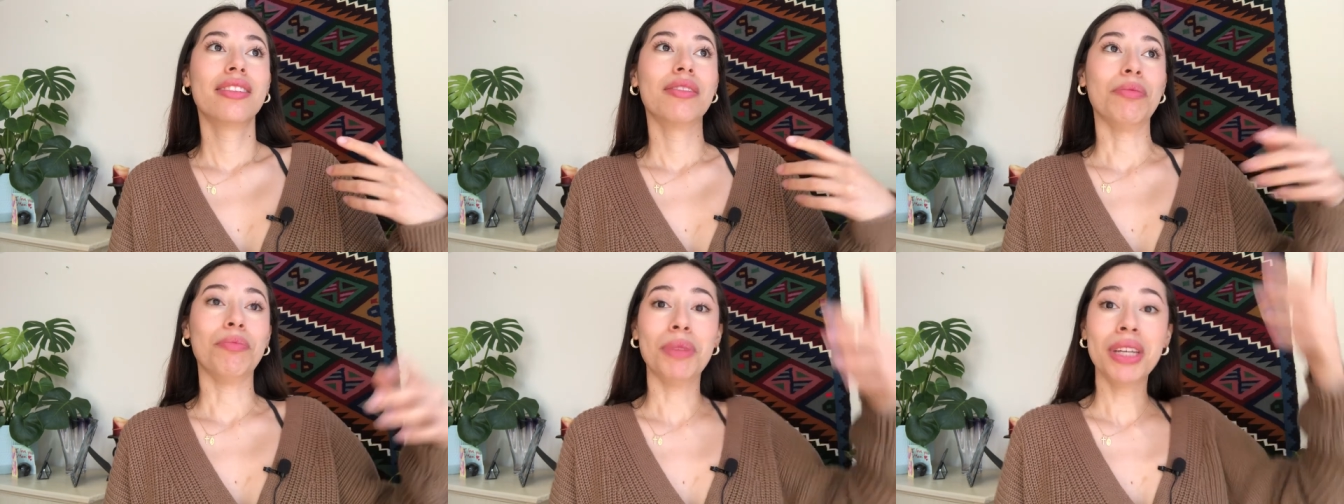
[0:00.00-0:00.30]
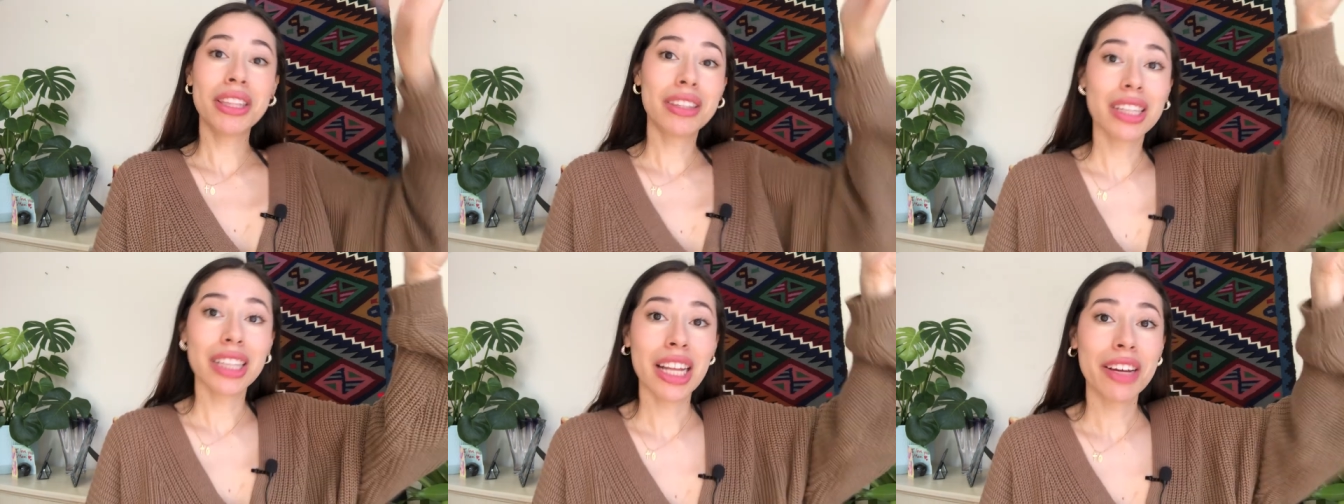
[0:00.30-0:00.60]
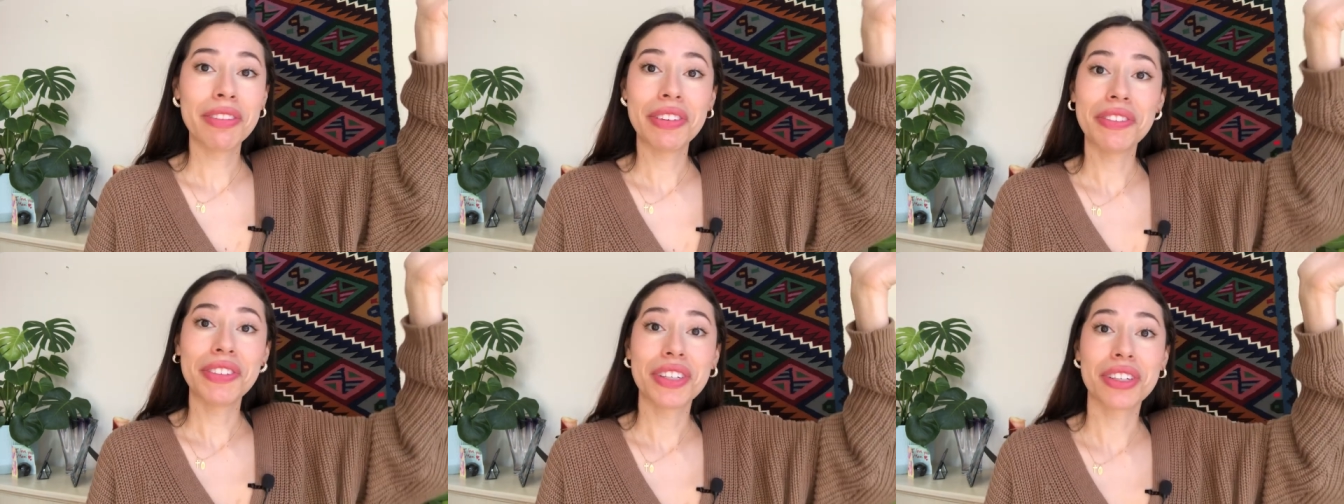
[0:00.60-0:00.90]
meet the love
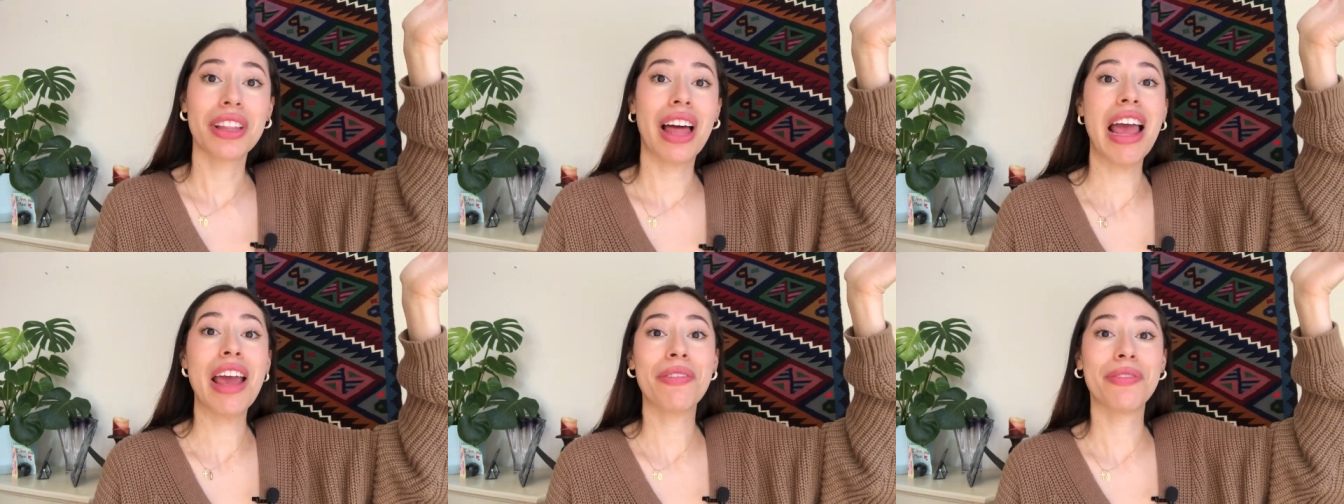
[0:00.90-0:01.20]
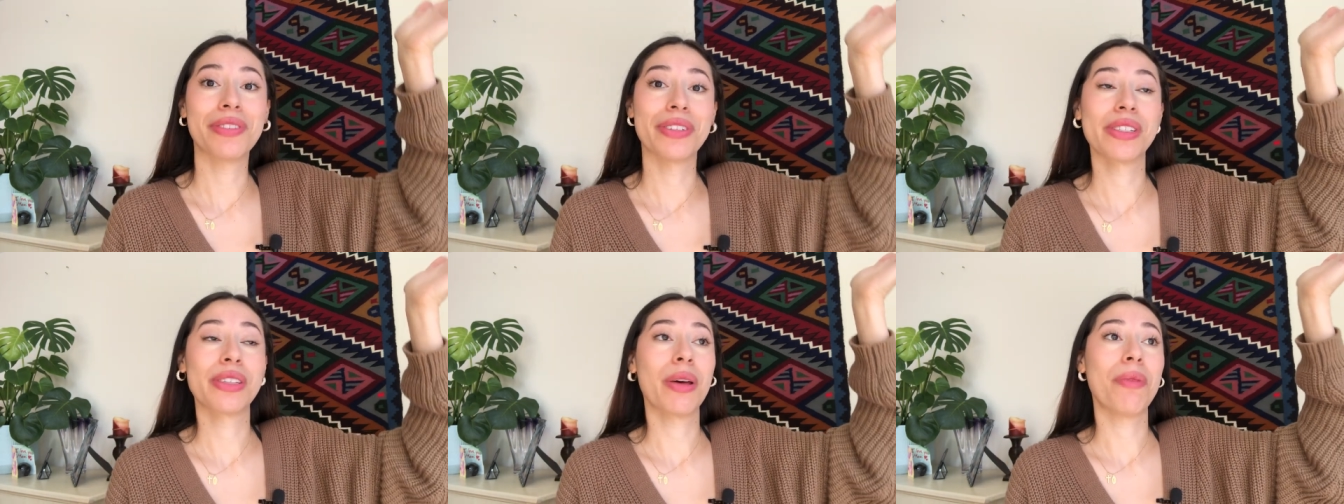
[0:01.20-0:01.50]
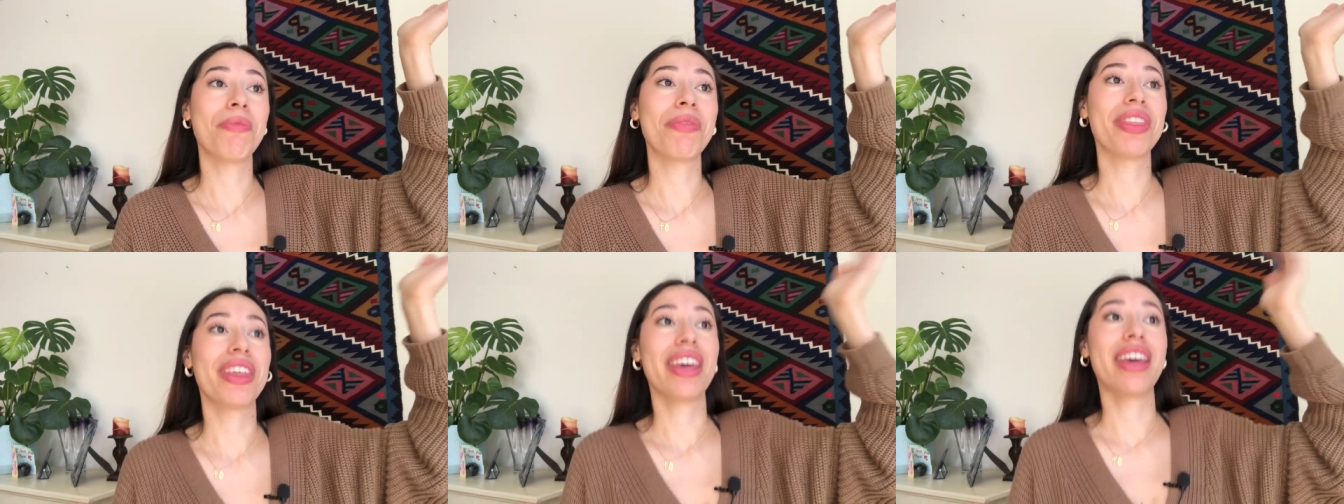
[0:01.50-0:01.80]
of your life or
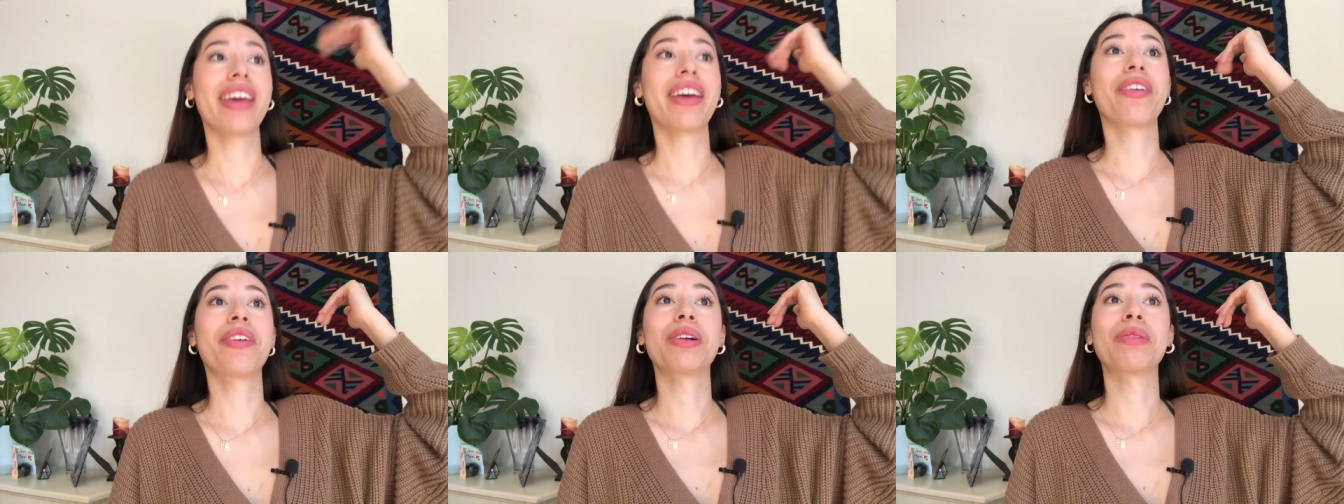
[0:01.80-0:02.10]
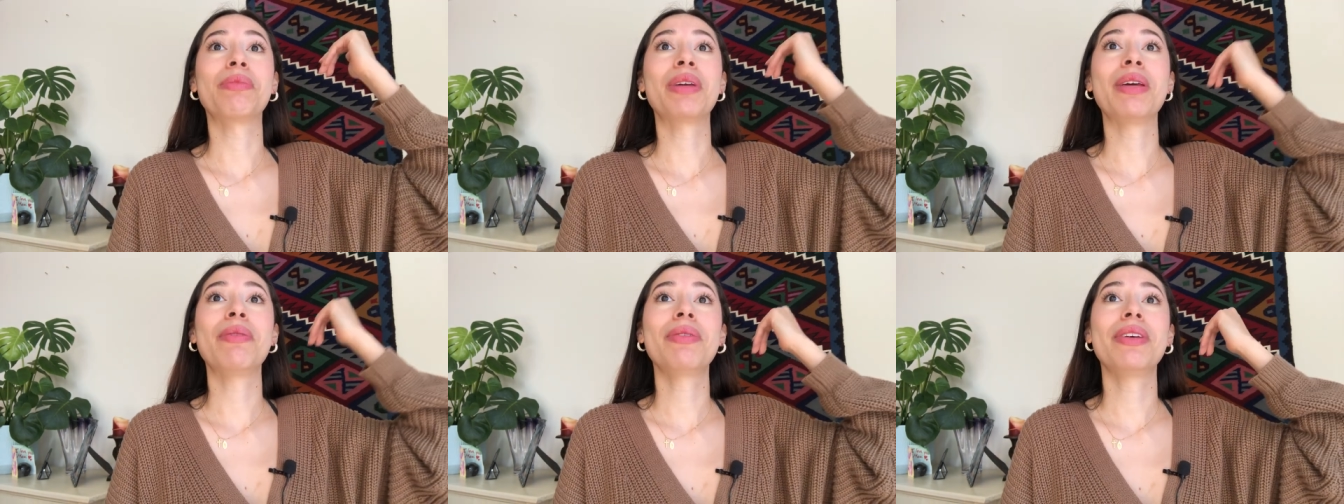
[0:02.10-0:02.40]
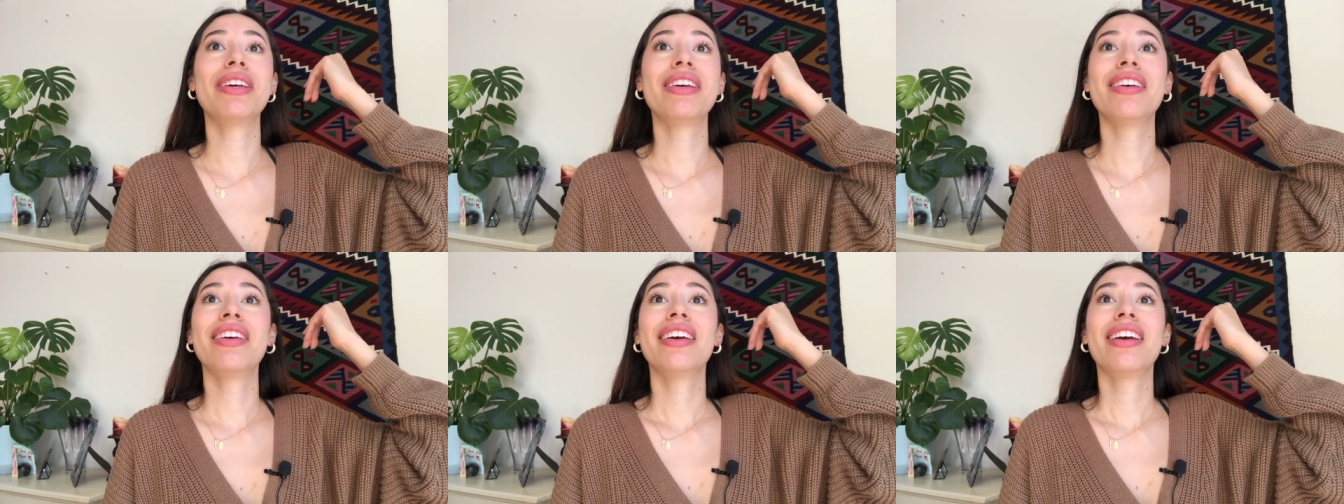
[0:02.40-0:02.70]
something, or
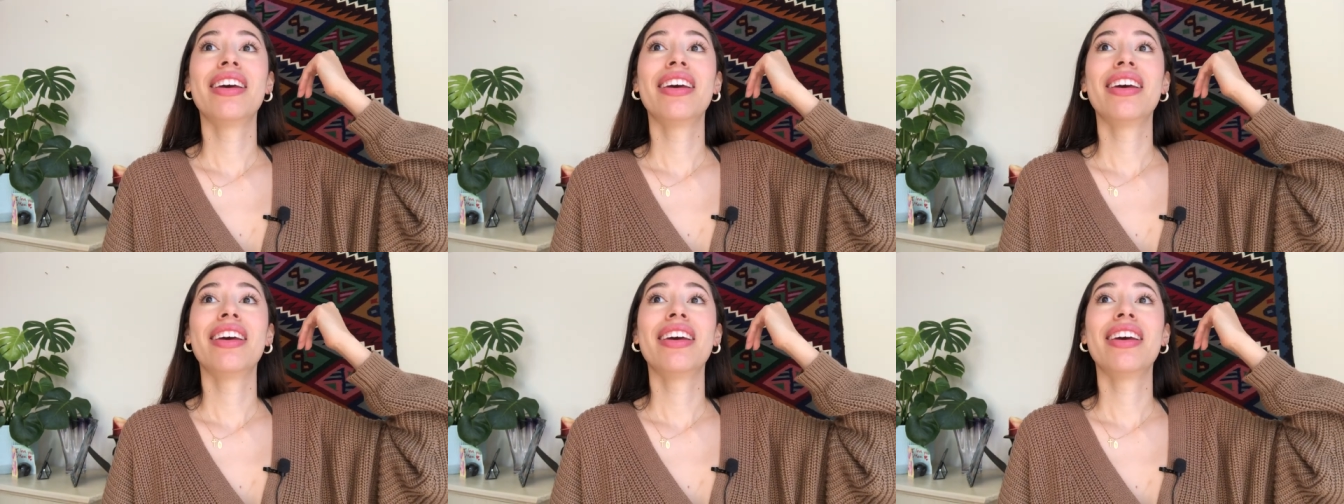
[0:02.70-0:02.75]
maybe,